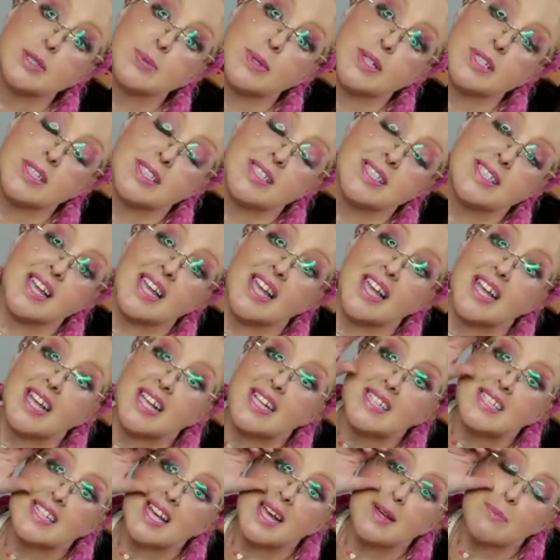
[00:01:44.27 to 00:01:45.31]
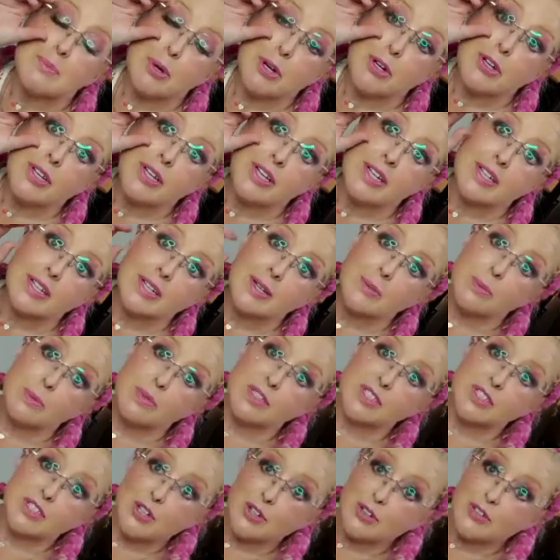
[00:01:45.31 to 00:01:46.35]
once and I broke it. It
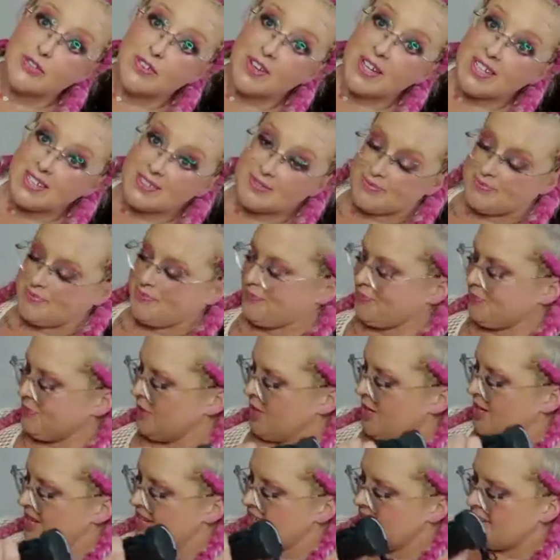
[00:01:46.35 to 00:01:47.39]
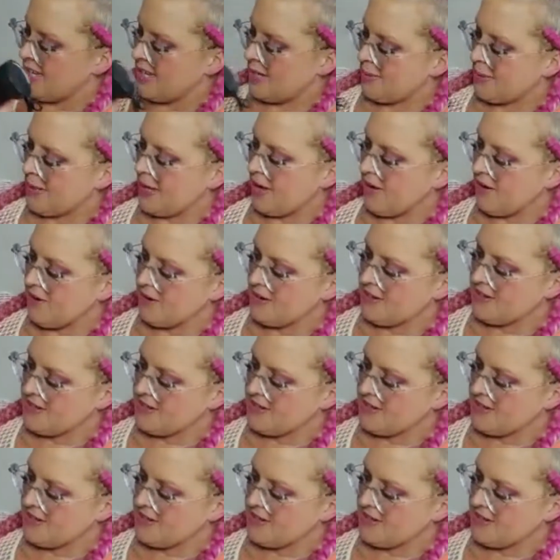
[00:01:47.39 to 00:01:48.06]
was no fun. Here we go.